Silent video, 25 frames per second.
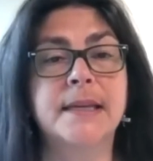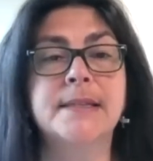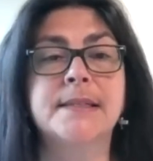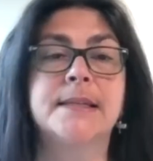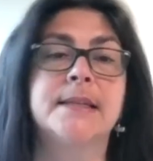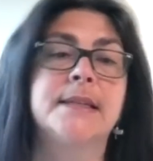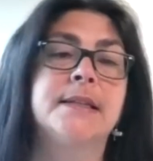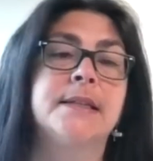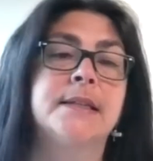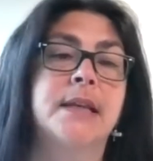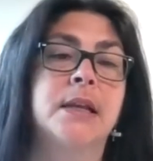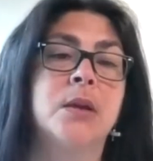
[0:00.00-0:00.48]

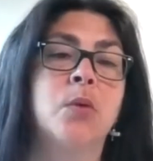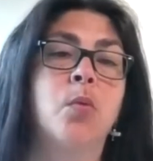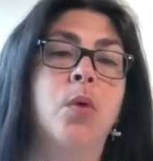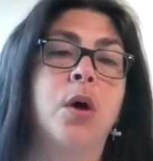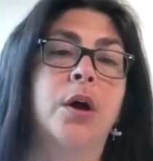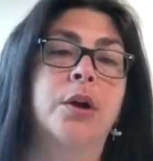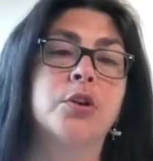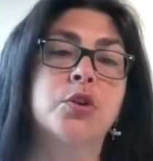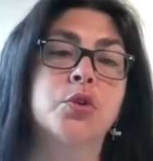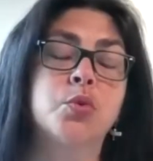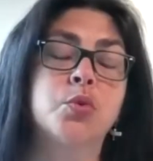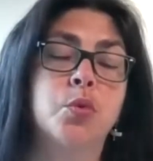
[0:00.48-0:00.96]
existing
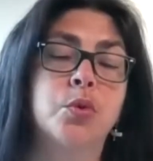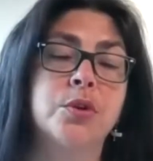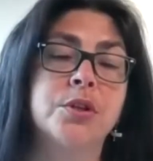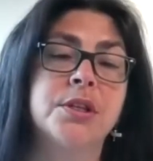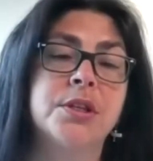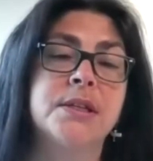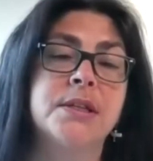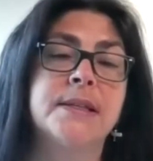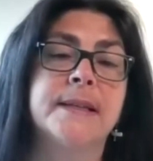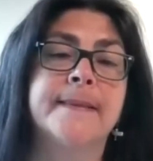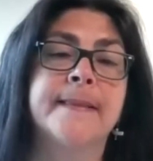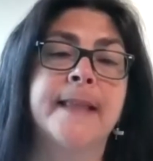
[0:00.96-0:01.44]
water
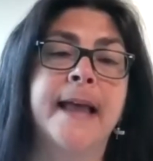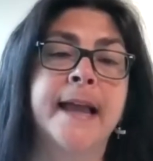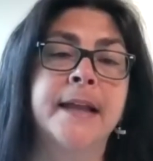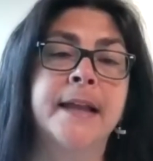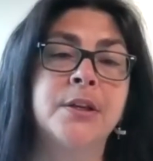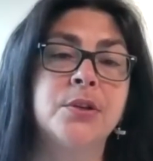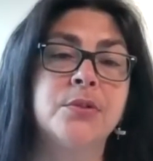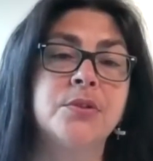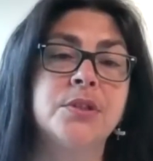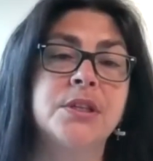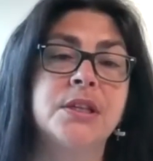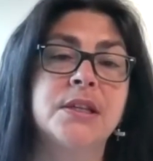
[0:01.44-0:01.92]
sources and
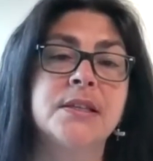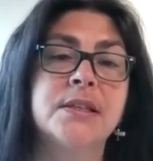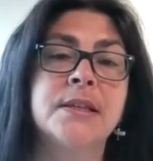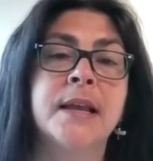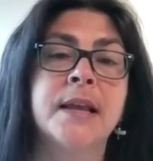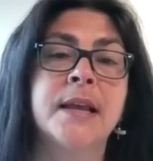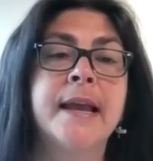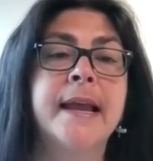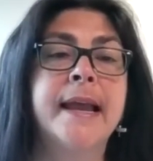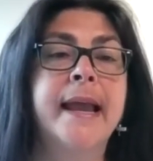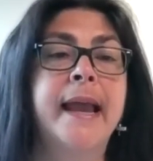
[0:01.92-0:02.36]
land uses,